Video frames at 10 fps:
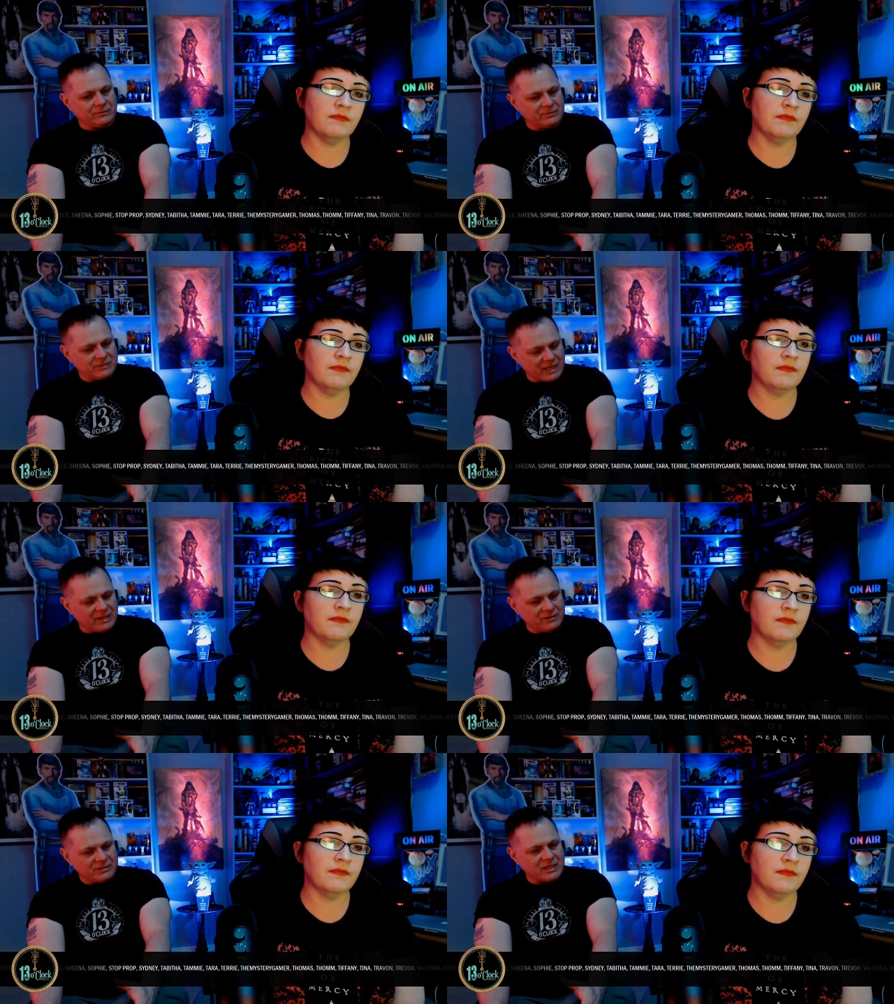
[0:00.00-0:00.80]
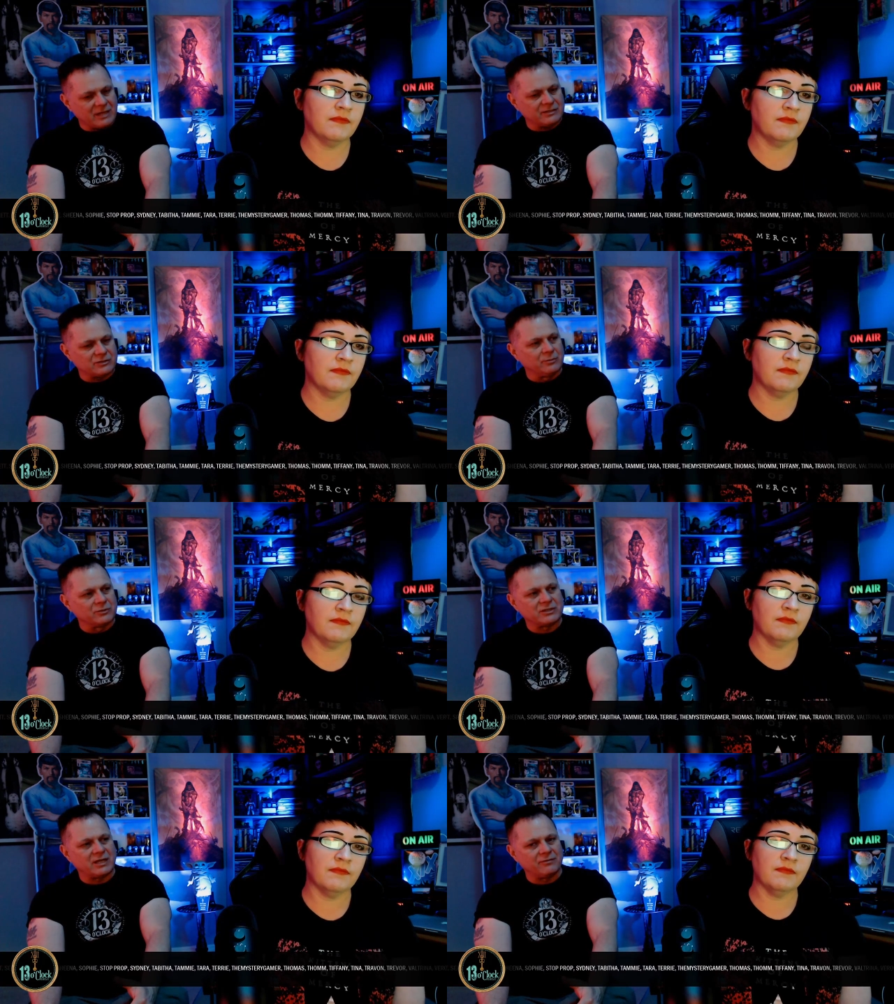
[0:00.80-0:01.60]
Speaker 1: Day of the Dead is almost
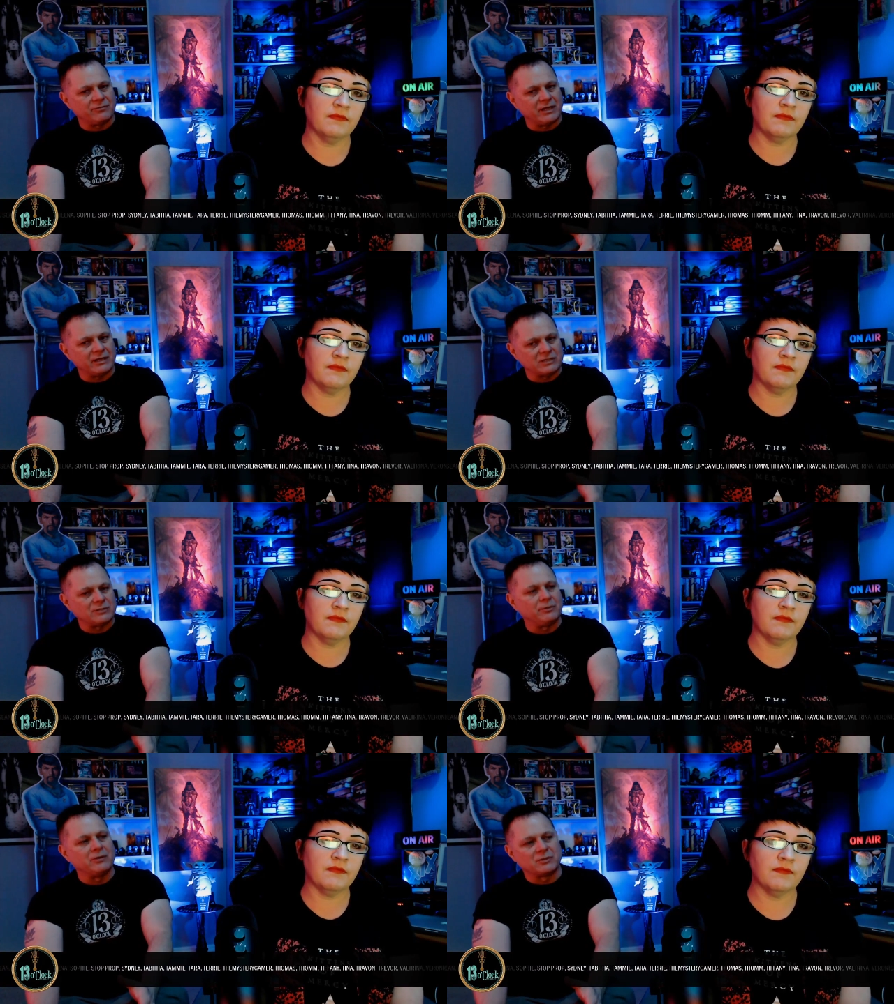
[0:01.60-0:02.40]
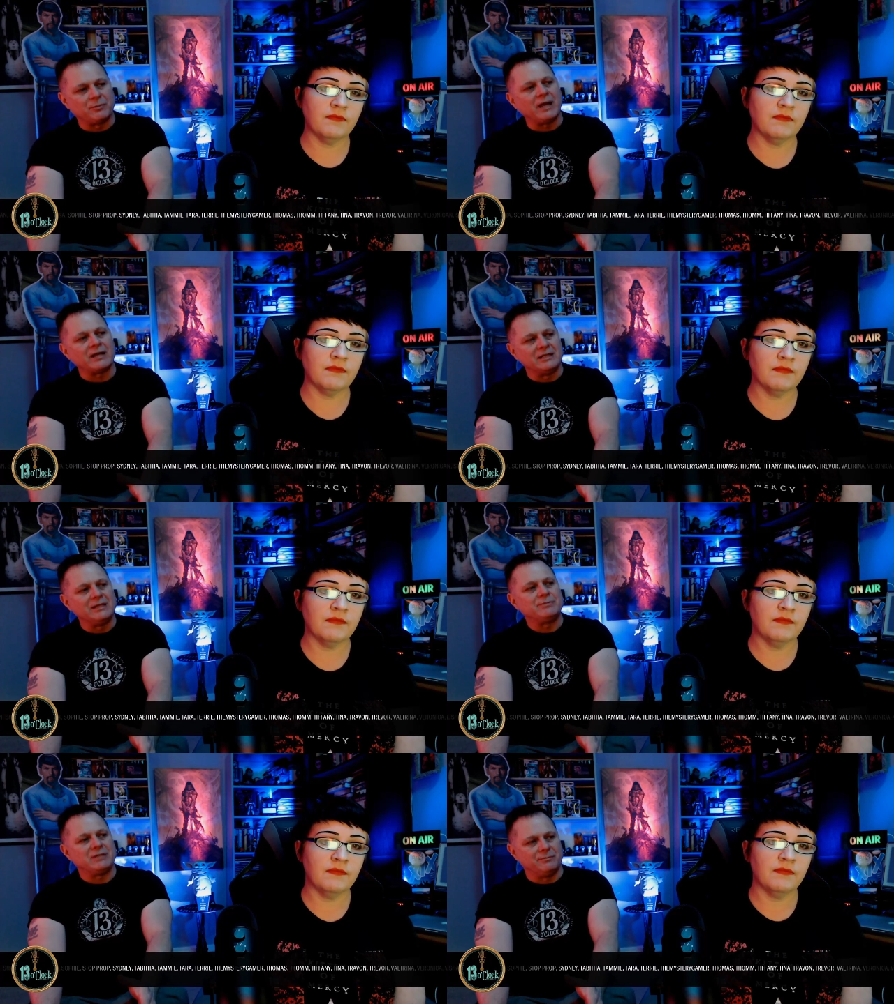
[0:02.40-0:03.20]
kind of like it's a
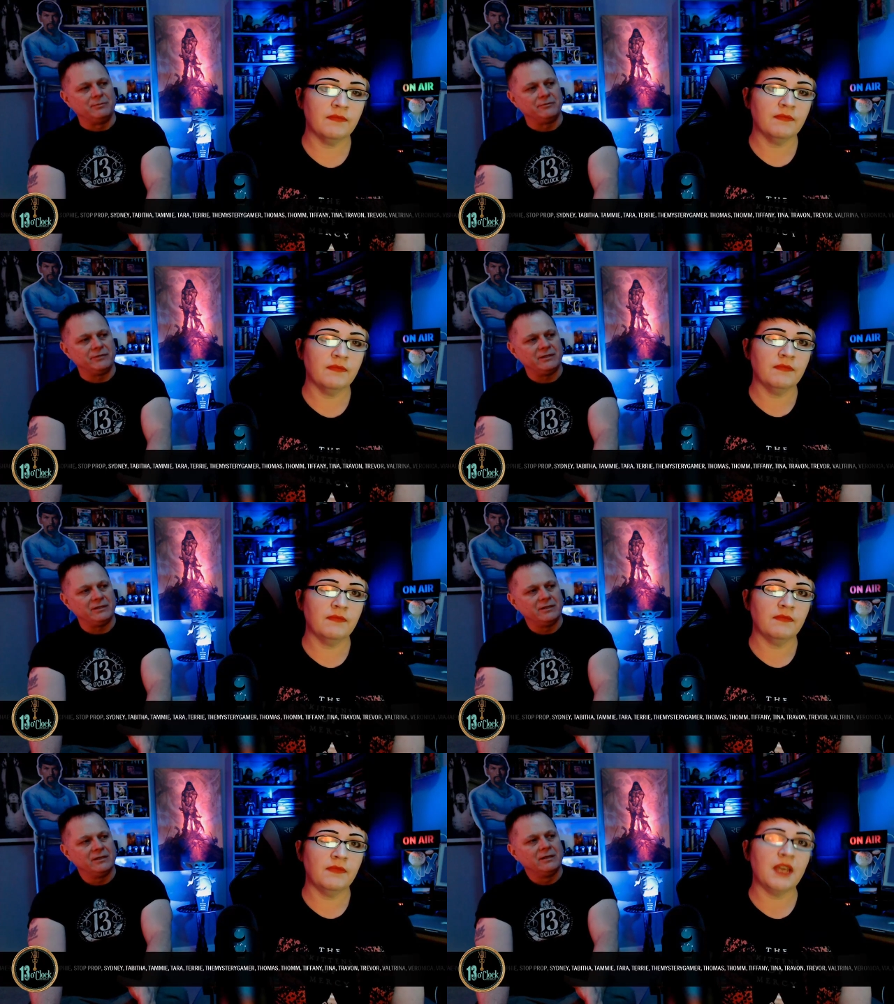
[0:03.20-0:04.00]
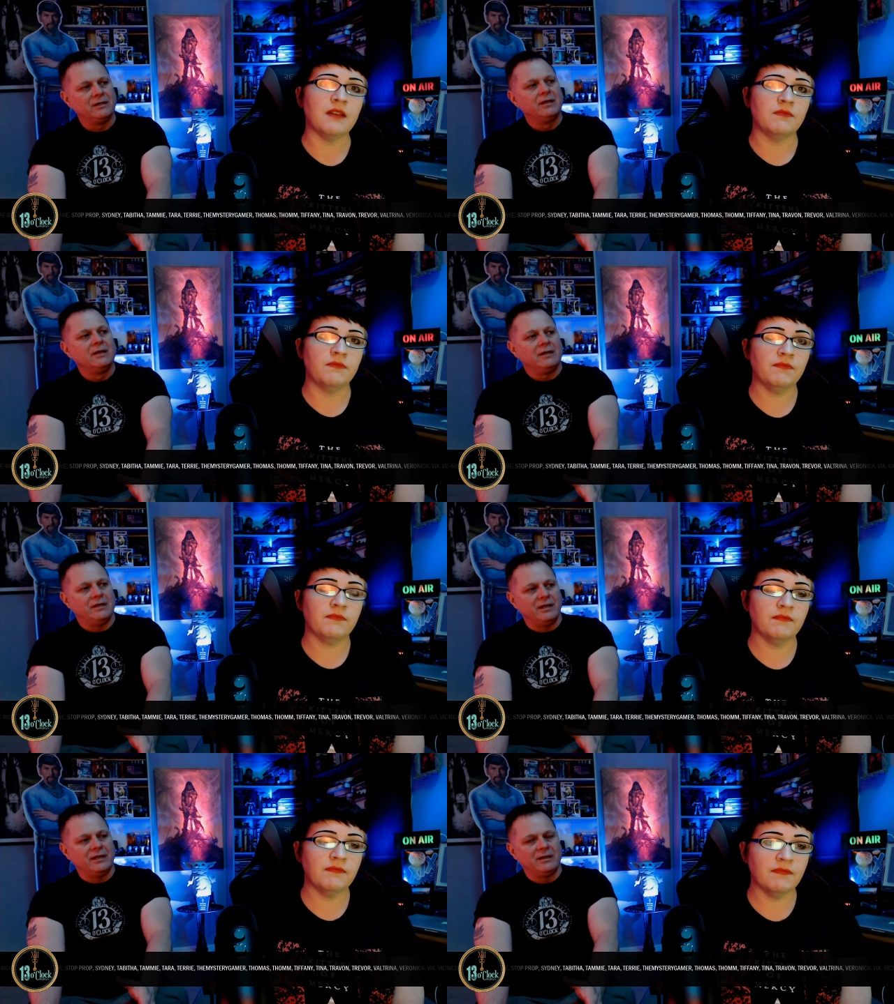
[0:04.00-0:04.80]
post-apocalyptic movie. Yeah.
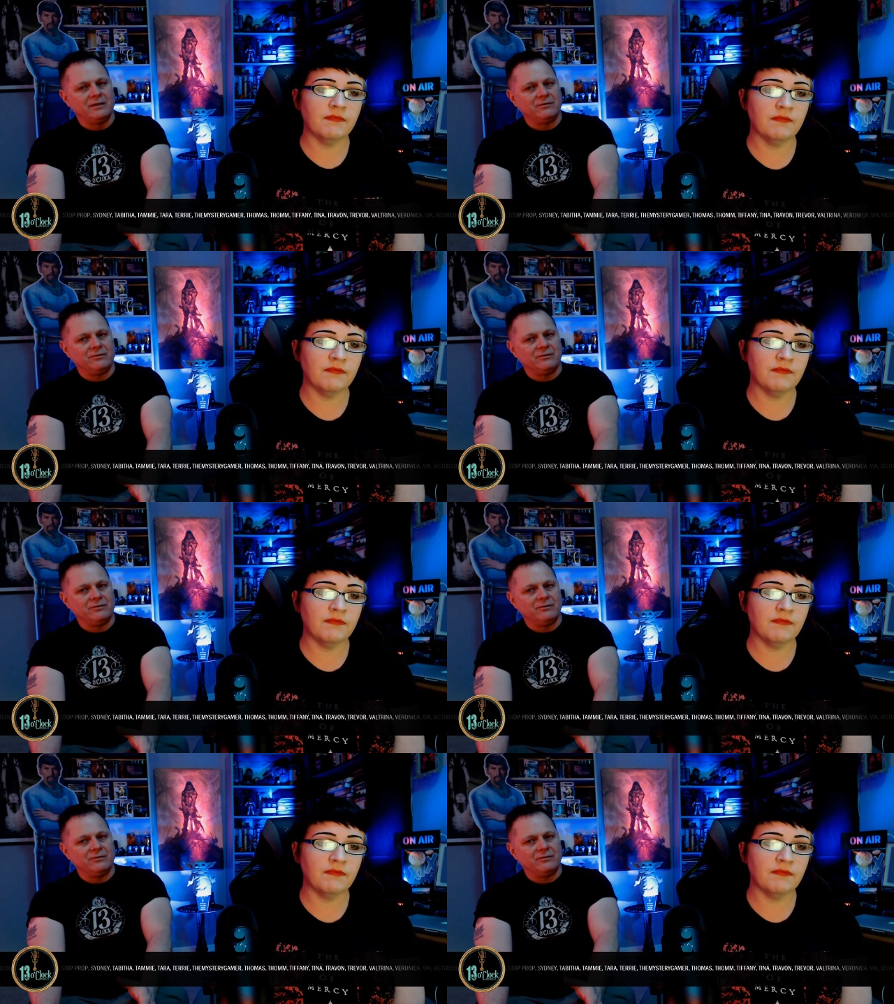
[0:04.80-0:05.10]
And